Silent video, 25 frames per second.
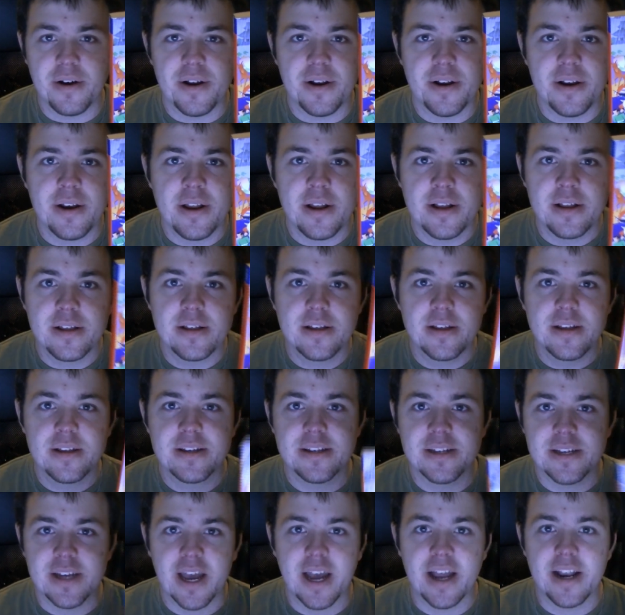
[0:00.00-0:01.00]
on
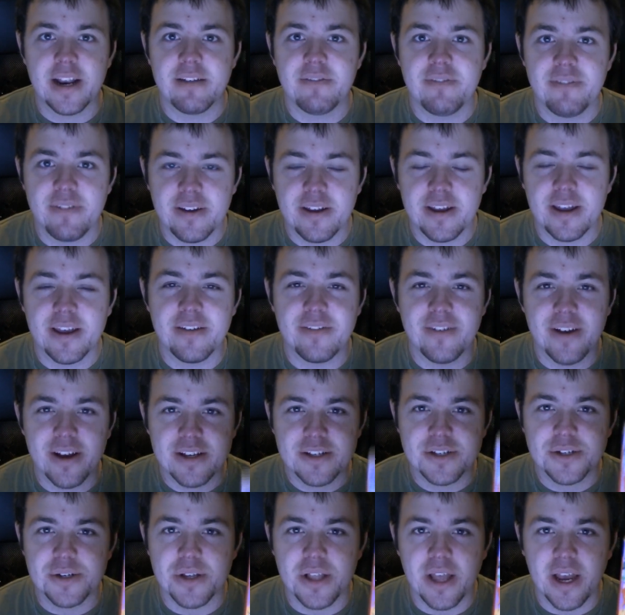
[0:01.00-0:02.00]
to kind of give
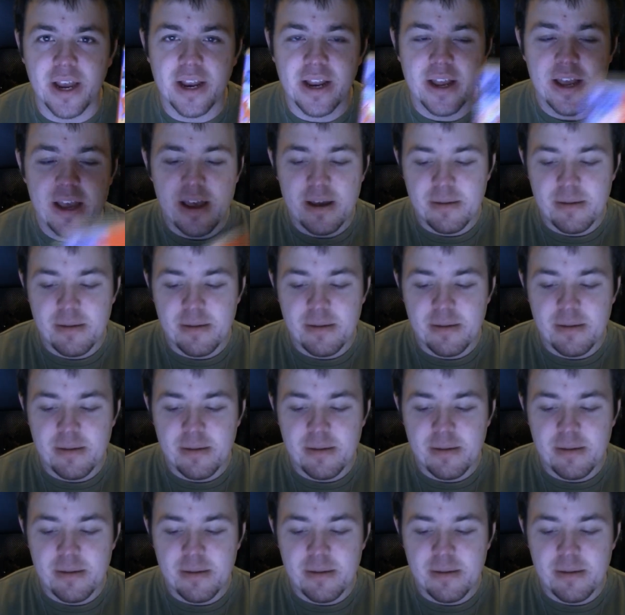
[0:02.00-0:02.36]
extra light.